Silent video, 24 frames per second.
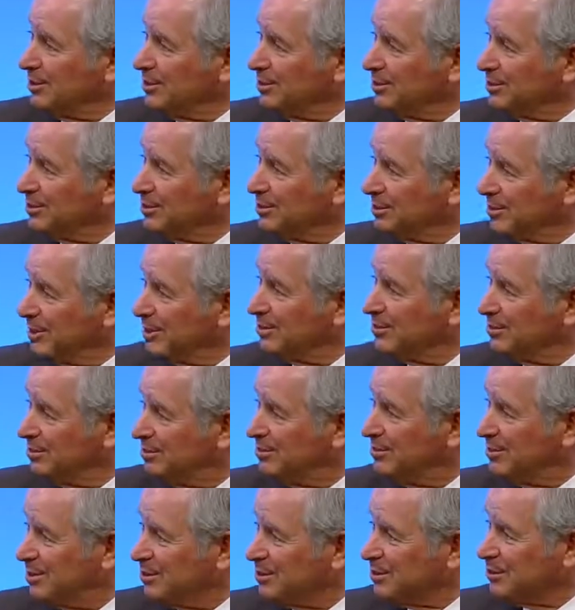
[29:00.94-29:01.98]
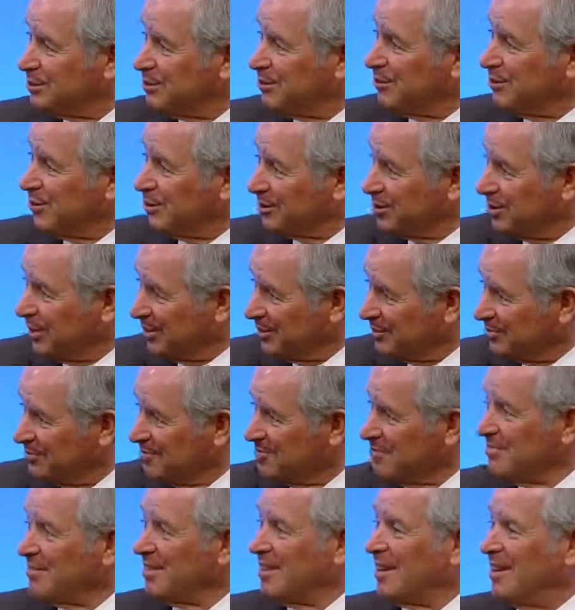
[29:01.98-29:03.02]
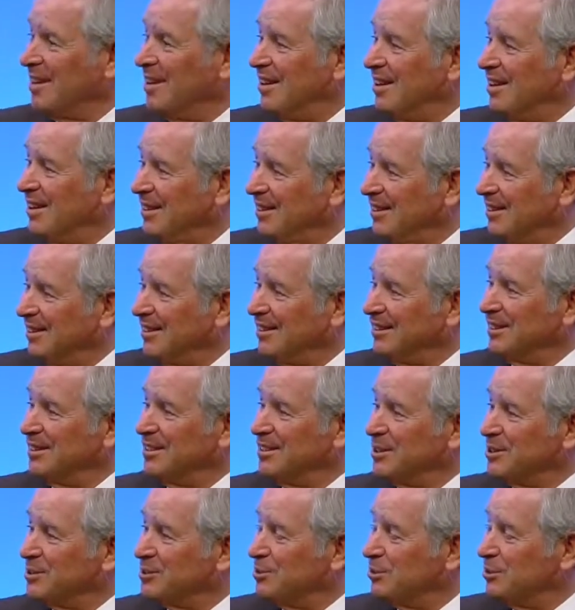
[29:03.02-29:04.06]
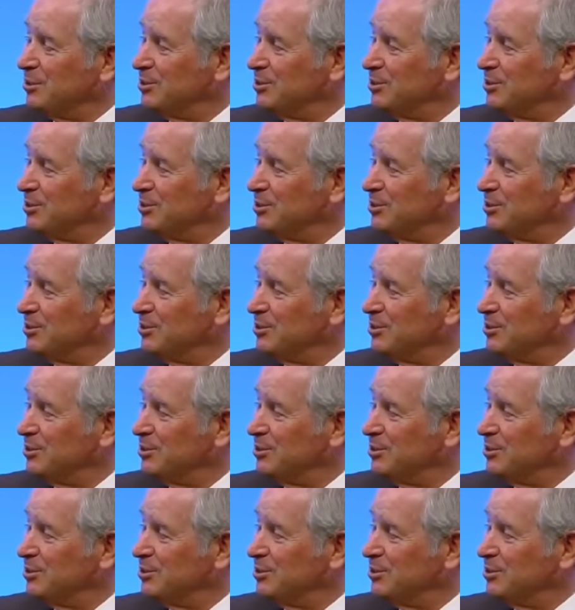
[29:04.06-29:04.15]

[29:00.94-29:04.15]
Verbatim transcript: you know, it's like deals we've all done. This